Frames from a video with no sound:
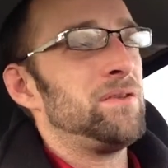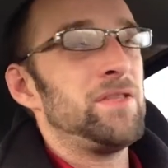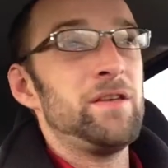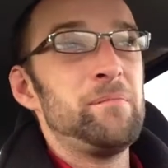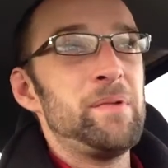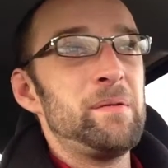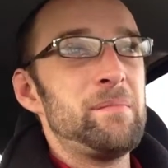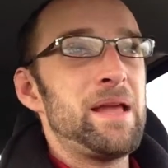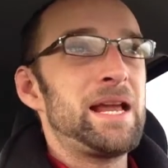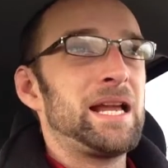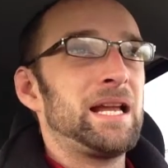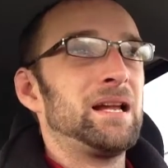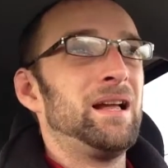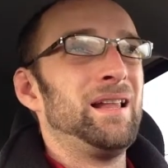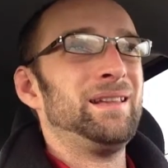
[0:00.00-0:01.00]
They've been
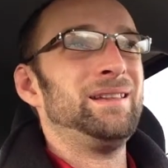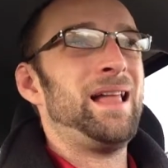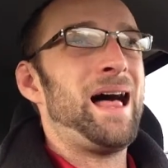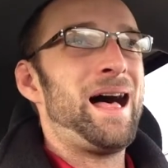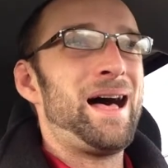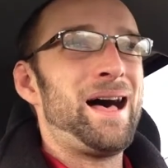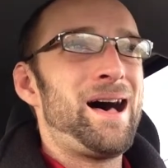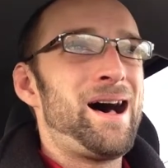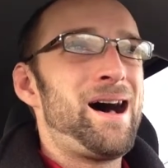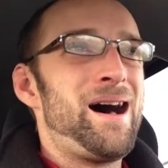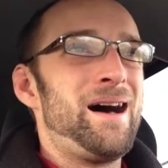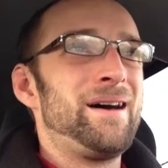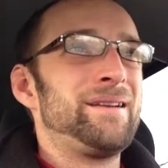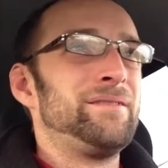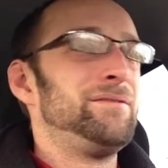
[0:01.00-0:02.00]
making a
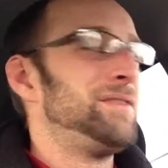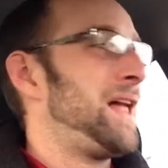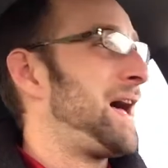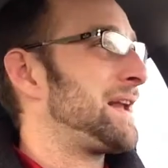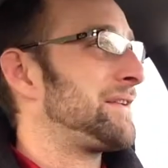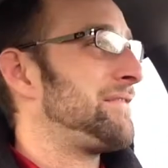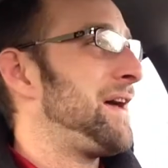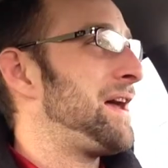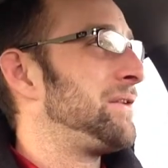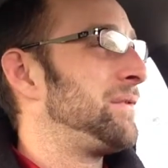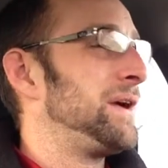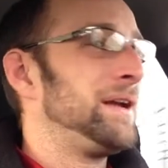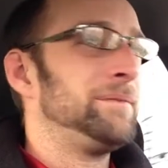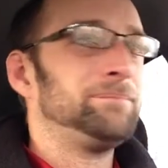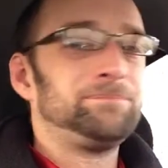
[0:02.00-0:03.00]
lot of
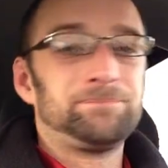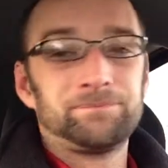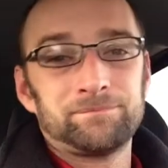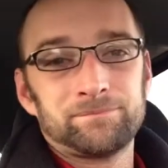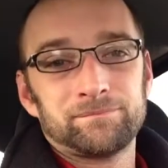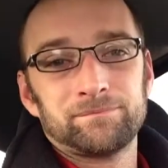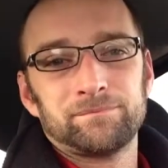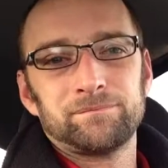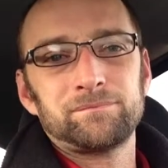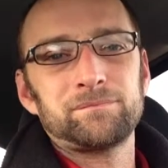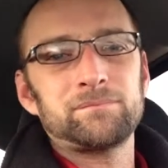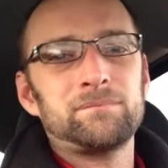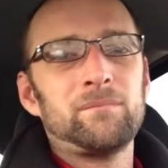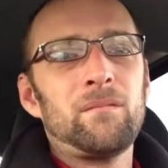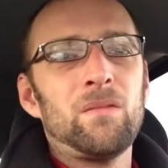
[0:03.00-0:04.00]
headway
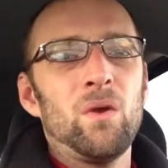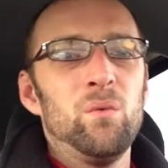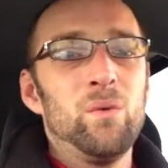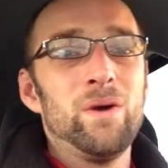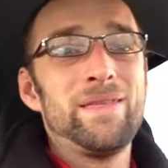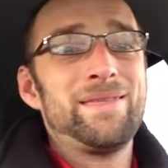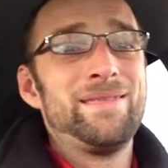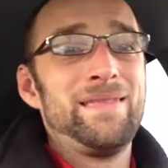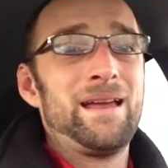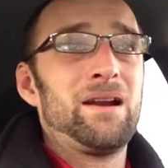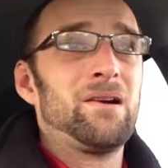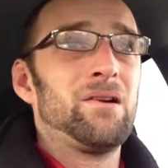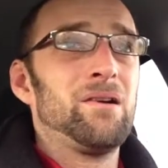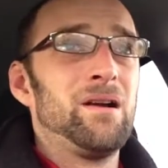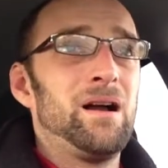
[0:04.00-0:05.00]
with
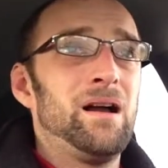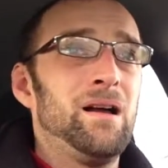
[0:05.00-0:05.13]
their